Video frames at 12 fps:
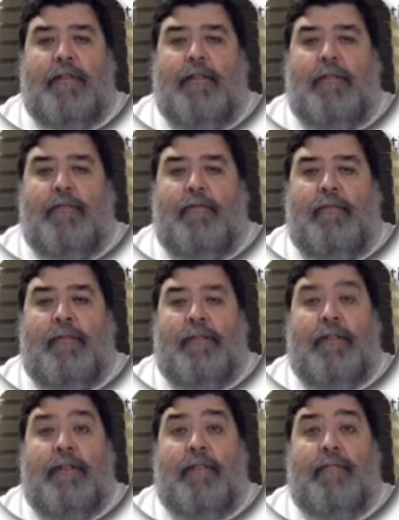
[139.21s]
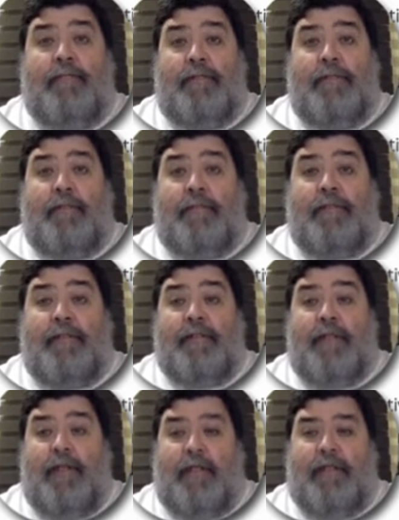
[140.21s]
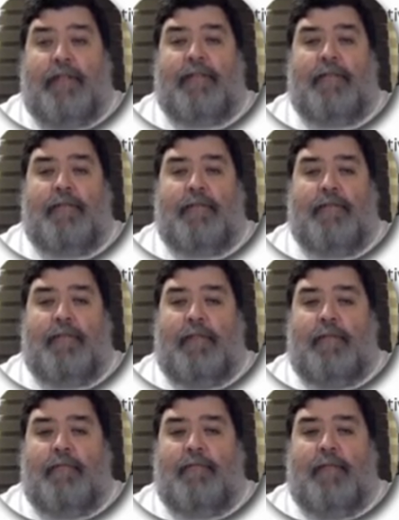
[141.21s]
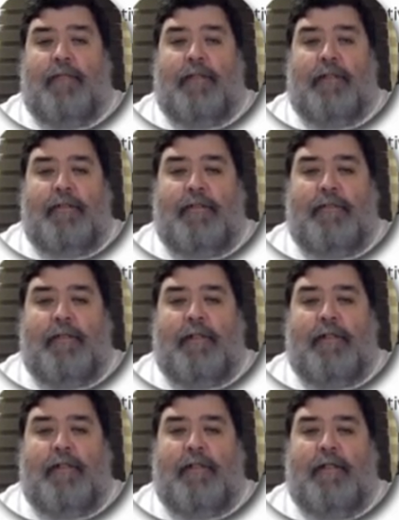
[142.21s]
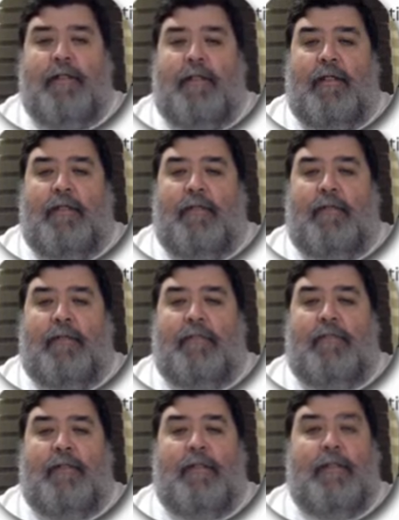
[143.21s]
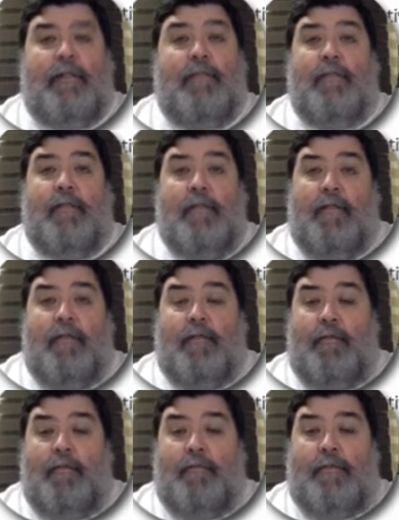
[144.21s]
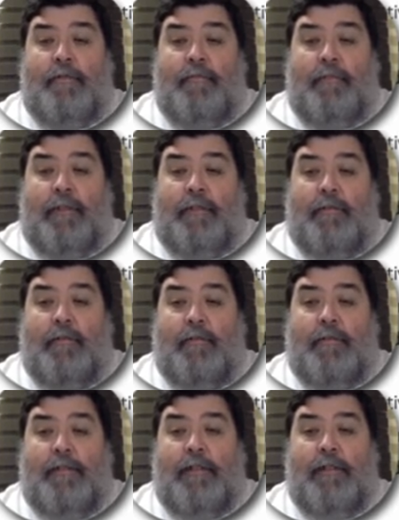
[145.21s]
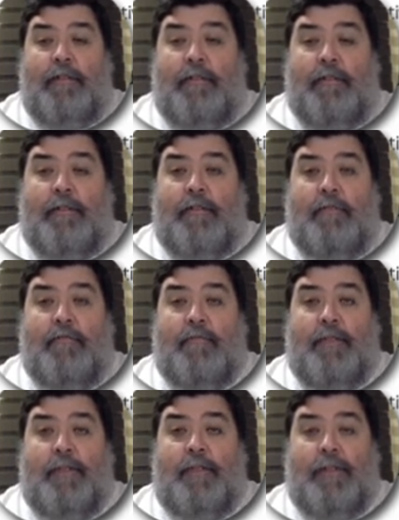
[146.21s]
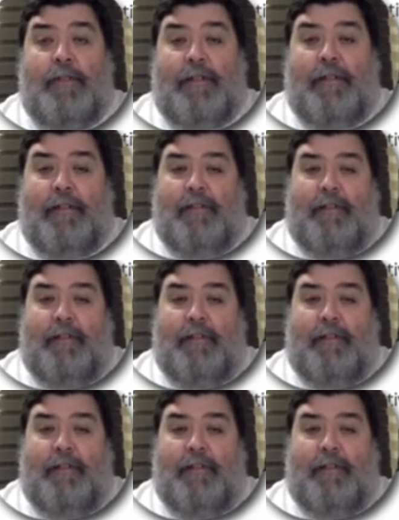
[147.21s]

you normally get a bridging visa A, so you can remain in Australia, not have to leave or risk being tossed out unceremoniously.